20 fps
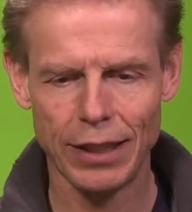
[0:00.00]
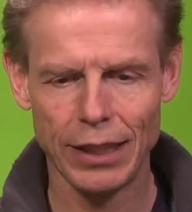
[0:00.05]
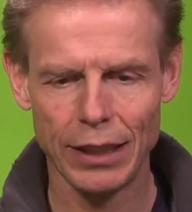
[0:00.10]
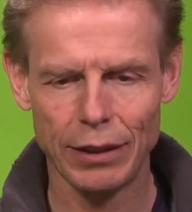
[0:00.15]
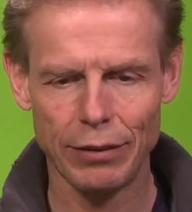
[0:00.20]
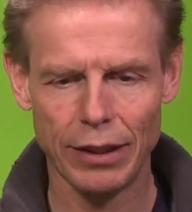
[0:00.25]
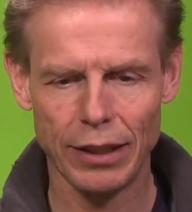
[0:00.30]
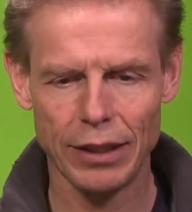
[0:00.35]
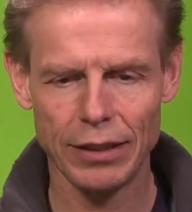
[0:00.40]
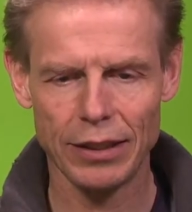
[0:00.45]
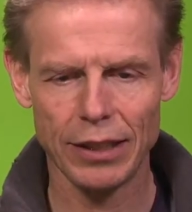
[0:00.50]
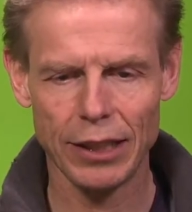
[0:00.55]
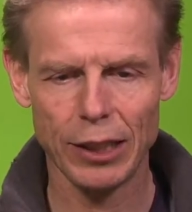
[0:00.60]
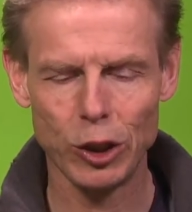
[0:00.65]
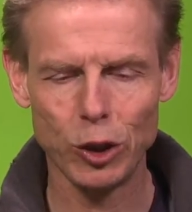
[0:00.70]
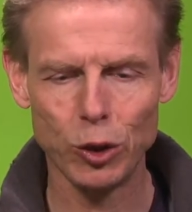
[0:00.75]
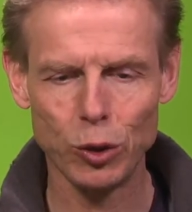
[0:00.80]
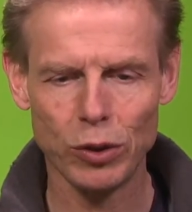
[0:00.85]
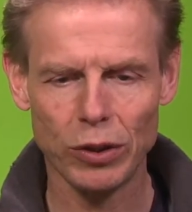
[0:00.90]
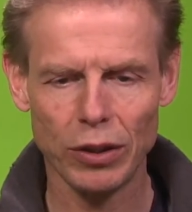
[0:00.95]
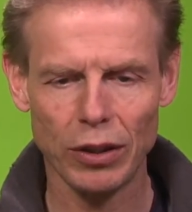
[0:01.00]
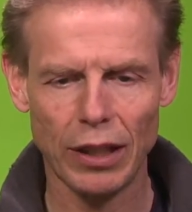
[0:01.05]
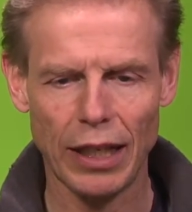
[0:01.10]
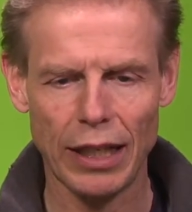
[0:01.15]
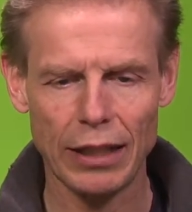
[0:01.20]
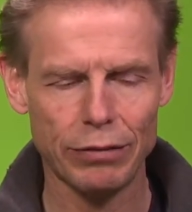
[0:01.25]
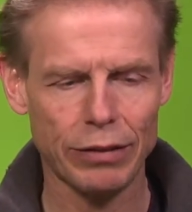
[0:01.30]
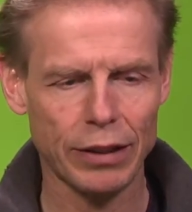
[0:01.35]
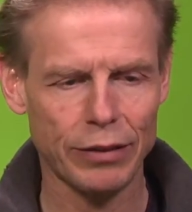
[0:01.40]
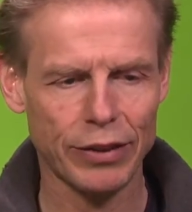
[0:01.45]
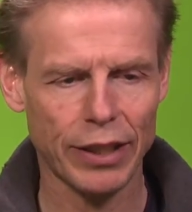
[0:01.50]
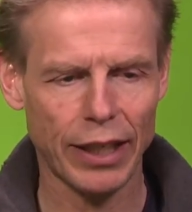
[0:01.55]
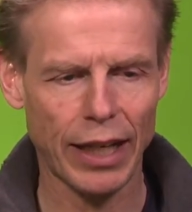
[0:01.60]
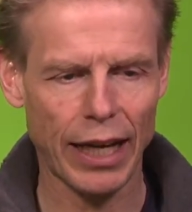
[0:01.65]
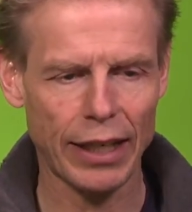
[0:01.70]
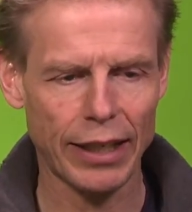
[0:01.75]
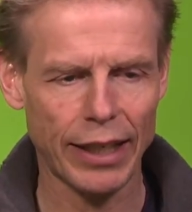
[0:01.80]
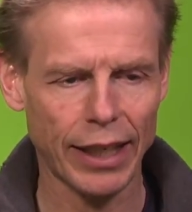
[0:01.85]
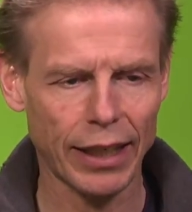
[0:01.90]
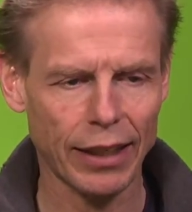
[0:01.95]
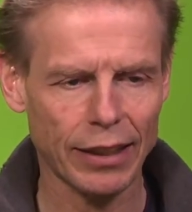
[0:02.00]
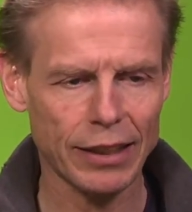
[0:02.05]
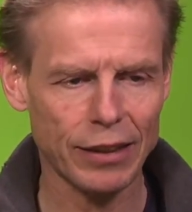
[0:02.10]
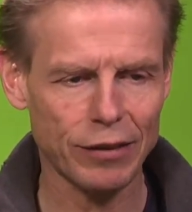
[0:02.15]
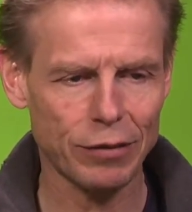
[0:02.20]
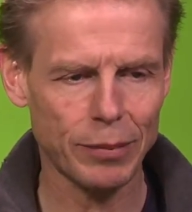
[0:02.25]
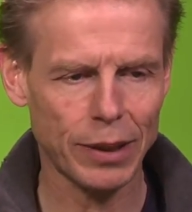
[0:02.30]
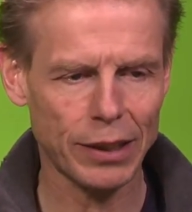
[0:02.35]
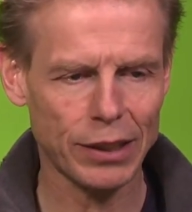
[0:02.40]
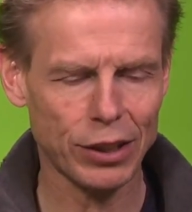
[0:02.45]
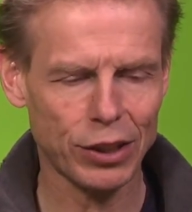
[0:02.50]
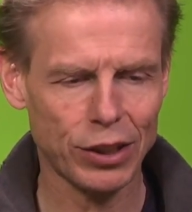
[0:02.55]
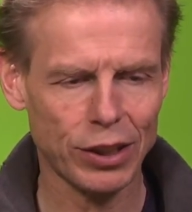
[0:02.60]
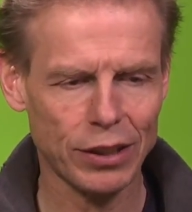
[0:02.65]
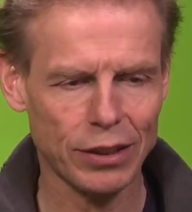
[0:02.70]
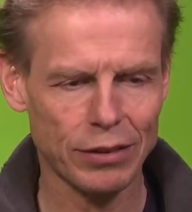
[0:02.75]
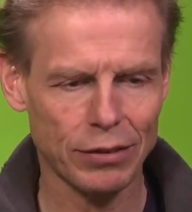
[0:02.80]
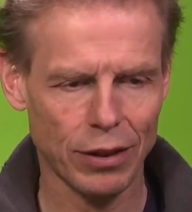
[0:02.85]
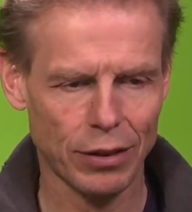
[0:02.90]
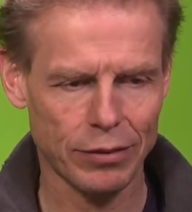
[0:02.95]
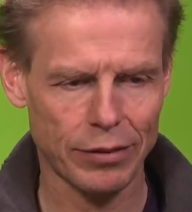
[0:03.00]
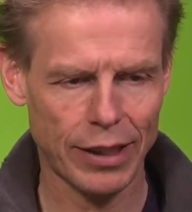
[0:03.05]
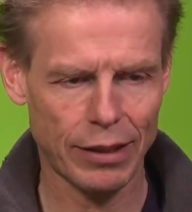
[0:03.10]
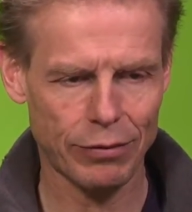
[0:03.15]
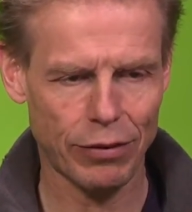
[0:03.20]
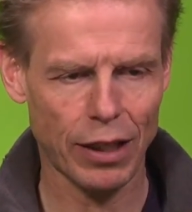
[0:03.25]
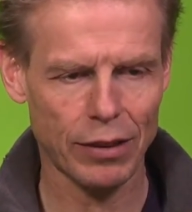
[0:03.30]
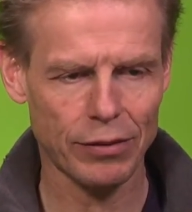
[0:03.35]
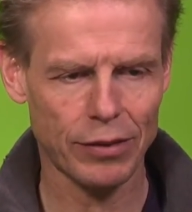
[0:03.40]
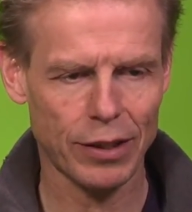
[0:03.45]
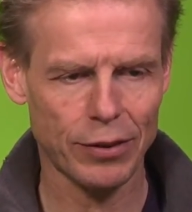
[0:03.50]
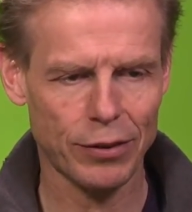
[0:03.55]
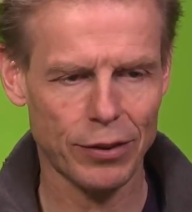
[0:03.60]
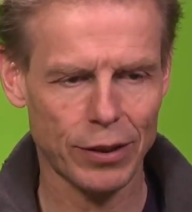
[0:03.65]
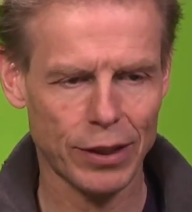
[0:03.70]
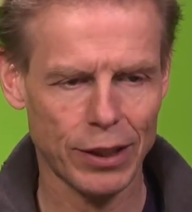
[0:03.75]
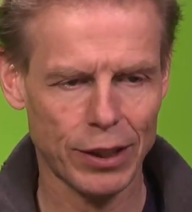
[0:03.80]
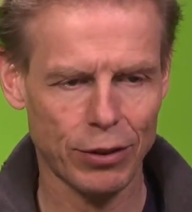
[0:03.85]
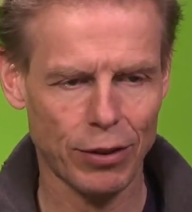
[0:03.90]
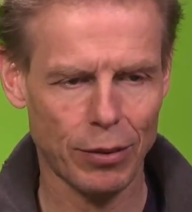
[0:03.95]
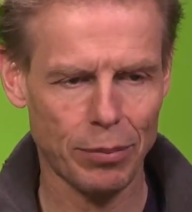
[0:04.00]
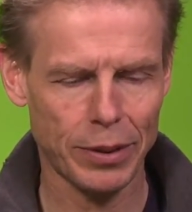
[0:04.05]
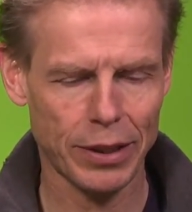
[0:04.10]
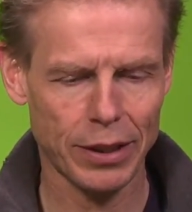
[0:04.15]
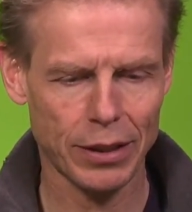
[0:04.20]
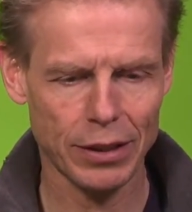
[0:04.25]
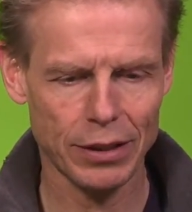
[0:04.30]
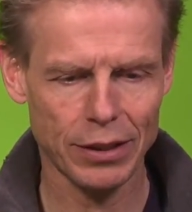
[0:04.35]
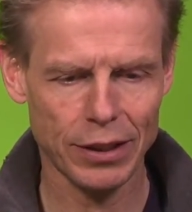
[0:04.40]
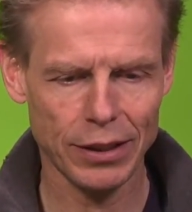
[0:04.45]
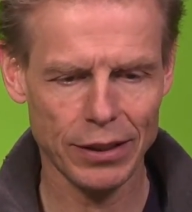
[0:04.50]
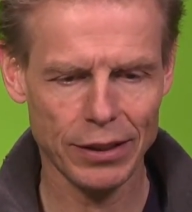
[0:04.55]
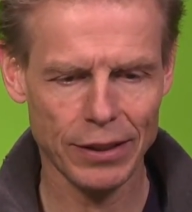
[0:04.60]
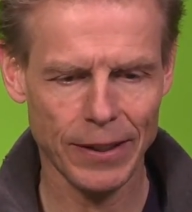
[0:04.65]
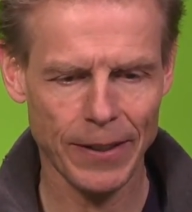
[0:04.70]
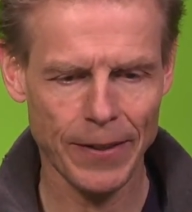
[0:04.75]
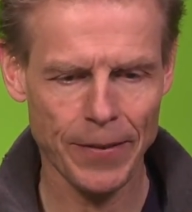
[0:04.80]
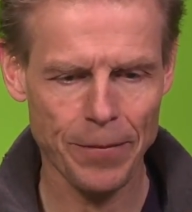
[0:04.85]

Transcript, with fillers: 23 neutral and 59 negative messages and we have 132 appearances.